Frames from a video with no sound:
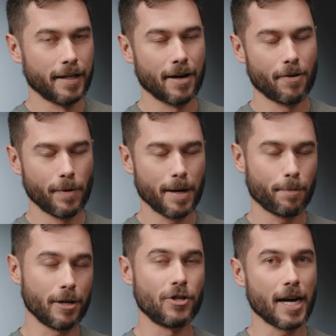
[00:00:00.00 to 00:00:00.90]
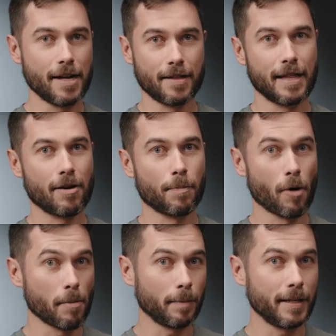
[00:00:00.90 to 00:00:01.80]
Now, we appreciate that there are
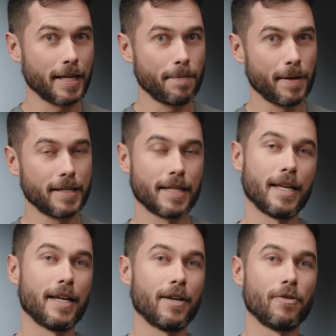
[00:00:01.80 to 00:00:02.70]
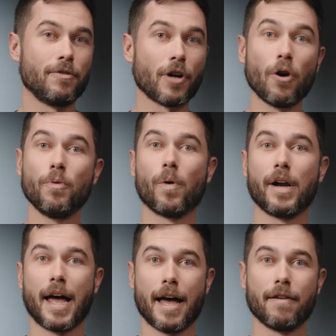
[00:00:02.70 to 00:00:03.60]
probably DPs there who don't
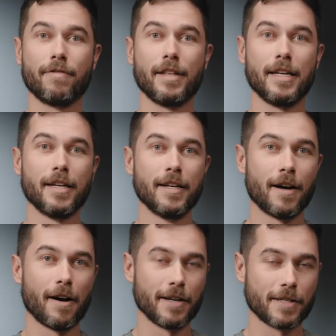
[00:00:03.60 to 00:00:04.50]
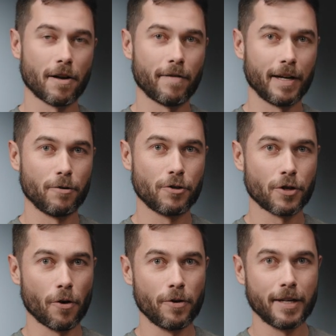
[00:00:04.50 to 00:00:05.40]
want to have the ISO value
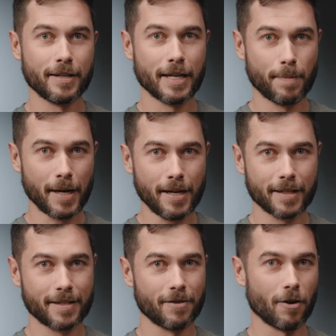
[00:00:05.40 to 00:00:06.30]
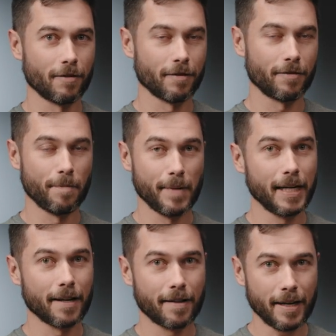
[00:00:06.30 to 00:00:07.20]
shown in dB. It's not a
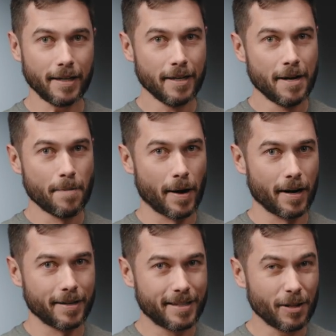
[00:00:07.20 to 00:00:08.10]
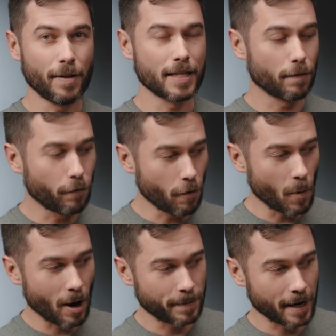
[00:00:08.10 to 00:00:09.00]
familiar thing, but until there's a
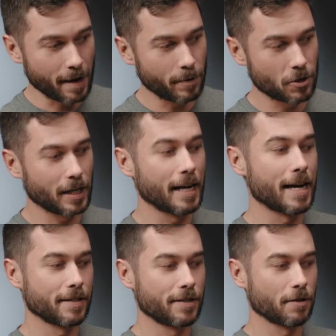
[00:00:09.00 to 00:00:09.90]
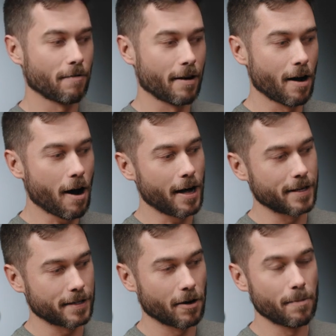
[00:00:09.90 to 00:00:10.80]
firmware update which allows us to run
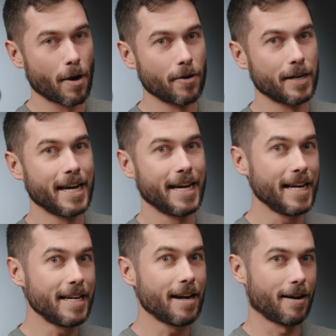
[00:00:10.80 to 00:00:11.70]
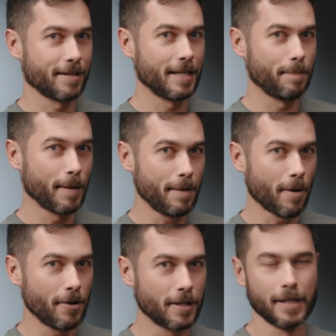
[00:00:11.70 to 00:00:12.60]
ISO mode in RCP
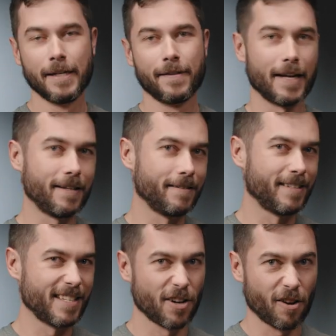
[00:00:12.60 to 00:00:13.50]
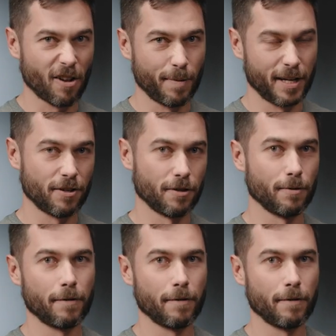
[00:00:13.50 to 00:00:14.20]
mode, then there's not a lot we can do,